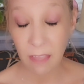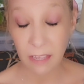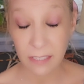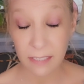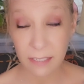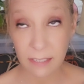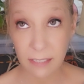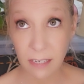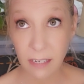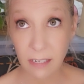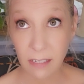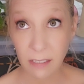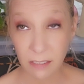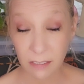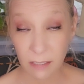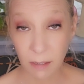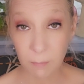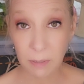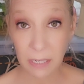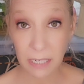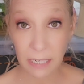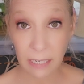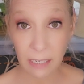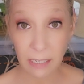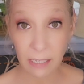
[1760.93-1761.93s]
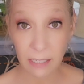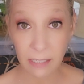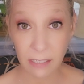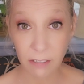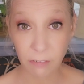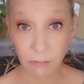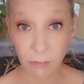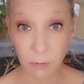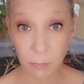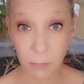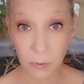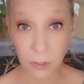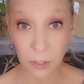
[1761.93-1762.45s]
Seeing somebody in a
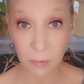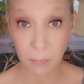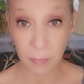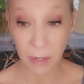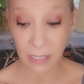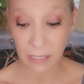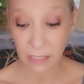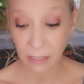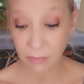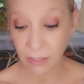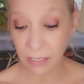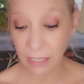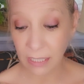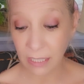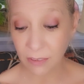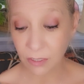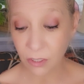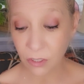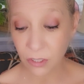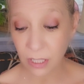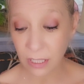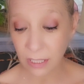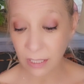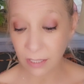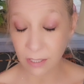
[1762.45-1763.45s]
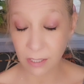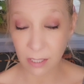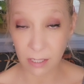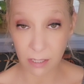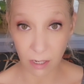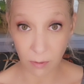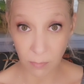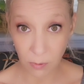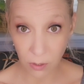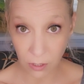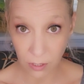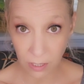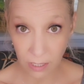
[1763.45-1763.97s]
different perspective. And again, there's like a
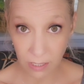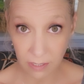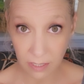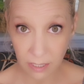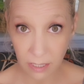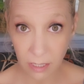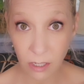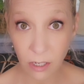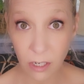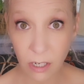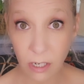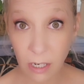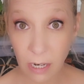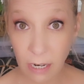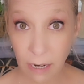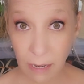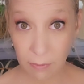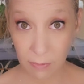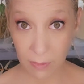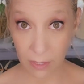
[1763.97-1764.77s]
stubbornness here.